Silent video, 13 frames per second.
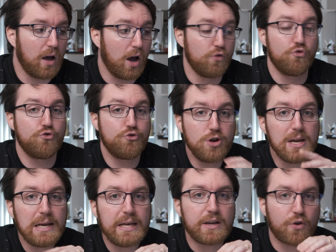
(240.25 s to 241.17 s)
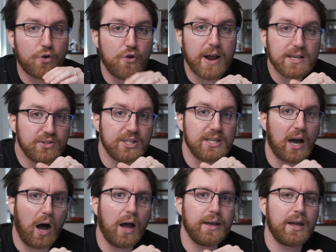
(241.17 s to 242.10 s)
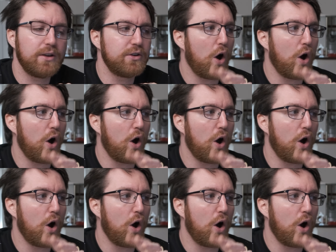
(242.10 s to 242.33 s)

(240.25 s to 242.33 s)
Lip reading: a really crazy high-end